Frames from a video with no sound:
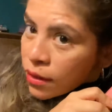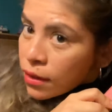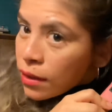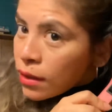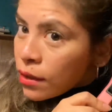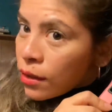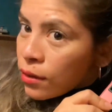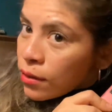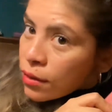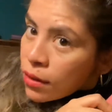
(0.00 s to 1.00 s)
I
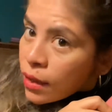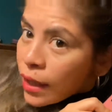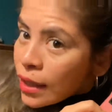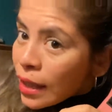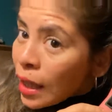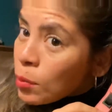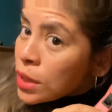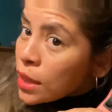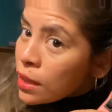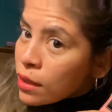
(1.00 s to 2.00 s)
know, I named
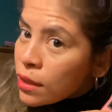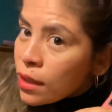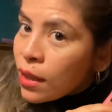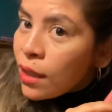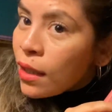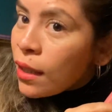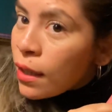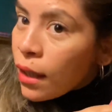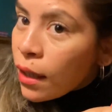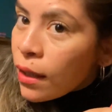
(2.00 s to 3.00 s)
it.
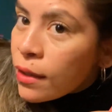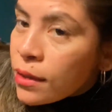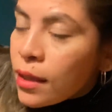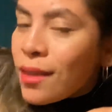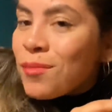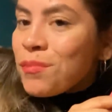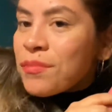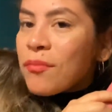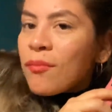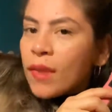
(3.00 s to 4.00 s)
And
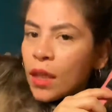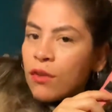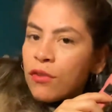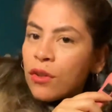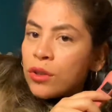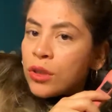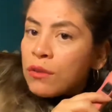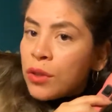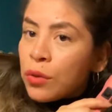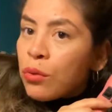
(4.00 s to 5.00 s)
for those of
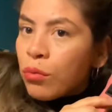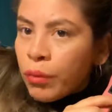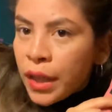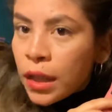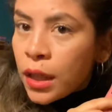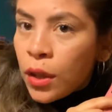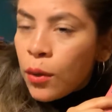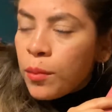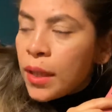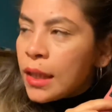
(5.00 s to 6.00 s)
you who really know
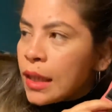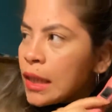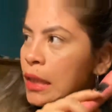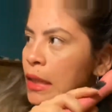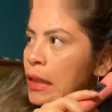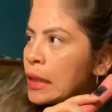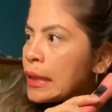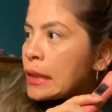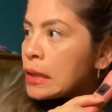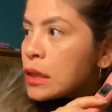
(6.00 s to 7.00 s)
me,
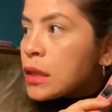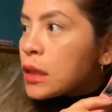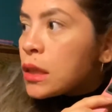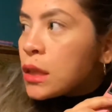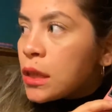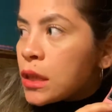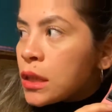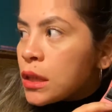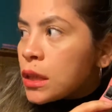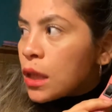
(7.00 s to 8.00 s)
like
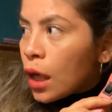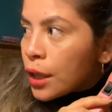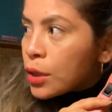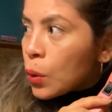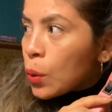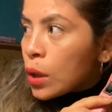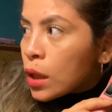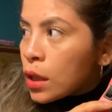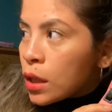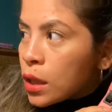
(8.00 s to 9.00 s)

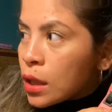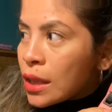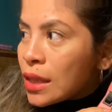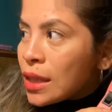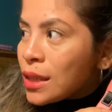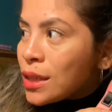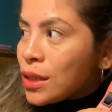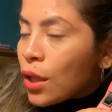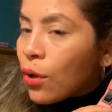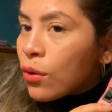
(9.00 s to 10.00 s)
hardcore,
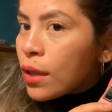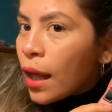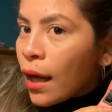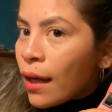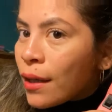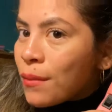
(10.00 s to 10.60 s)
know that